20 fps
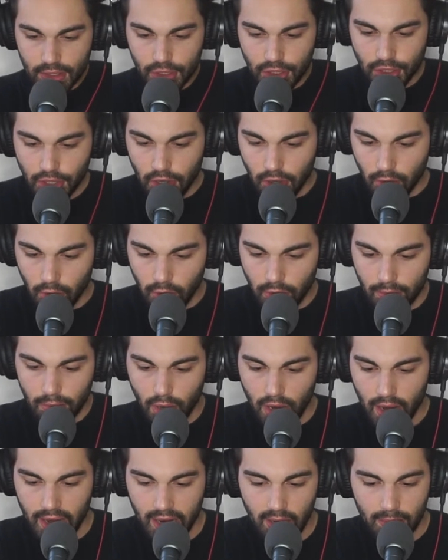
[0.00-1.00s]
Joe and
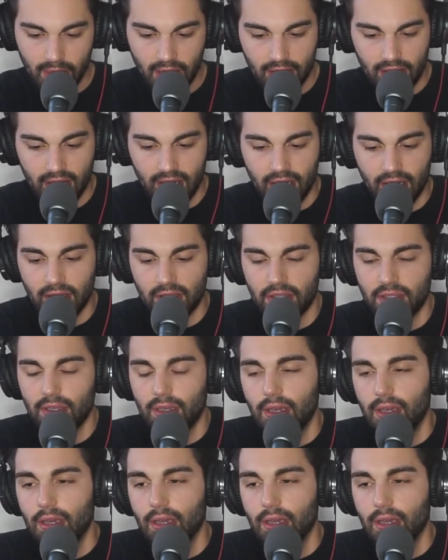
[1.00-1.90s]
Brian about this.